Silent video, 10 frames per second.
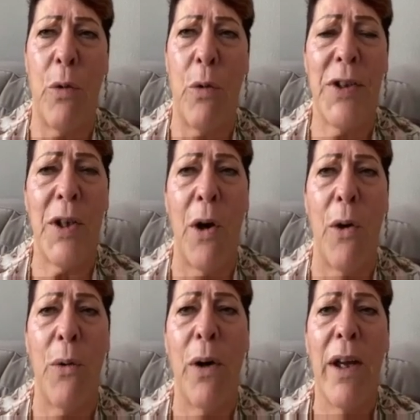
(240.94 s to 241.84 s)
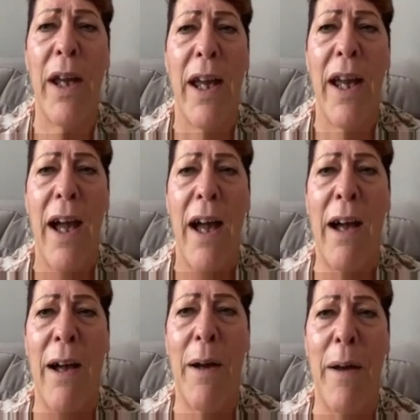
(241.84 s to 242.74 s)
So
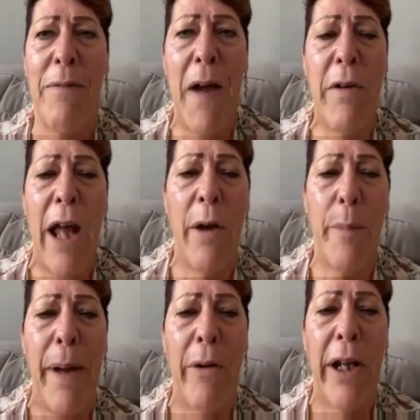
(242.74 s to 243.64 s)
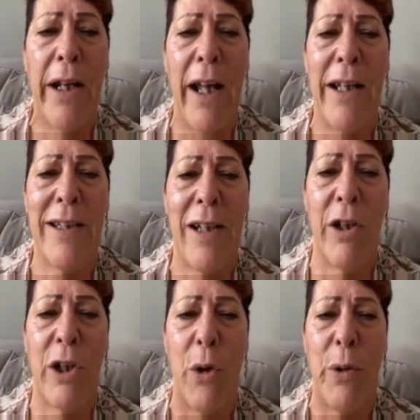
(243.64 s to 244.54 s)
I found out about it. I
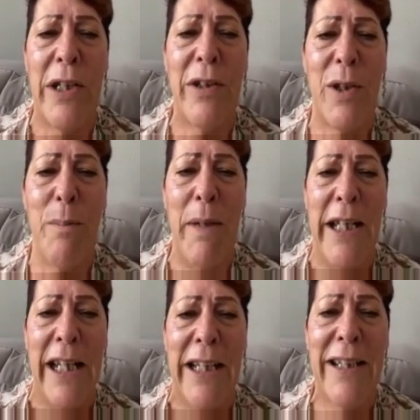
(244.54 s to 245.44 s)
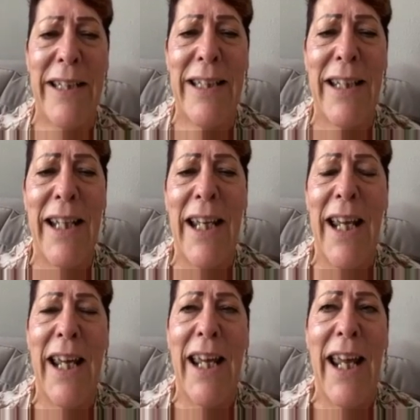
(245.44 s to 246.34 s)
started going to meetings,
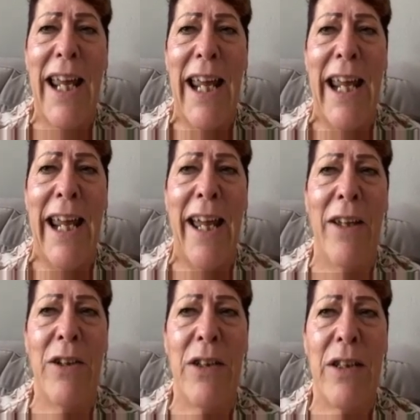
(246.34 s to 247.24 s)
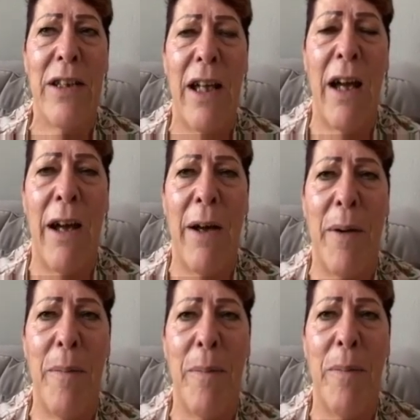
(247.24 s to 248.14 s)
and
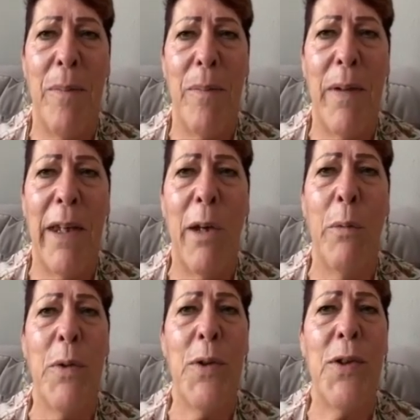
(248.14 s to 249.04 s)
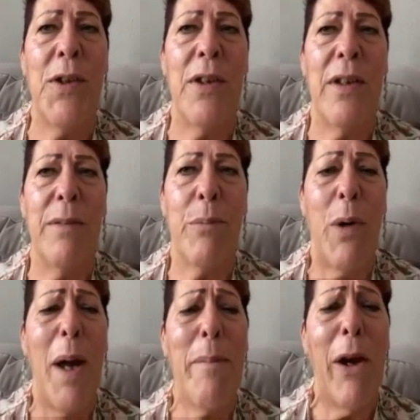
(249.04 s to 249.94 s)
it was
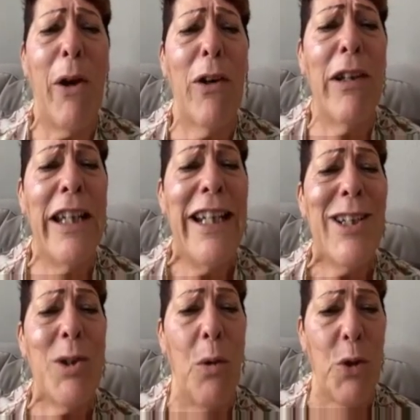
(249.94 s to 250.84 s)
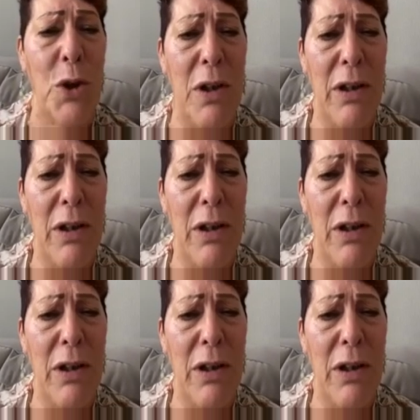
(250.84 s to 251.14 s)
primarily social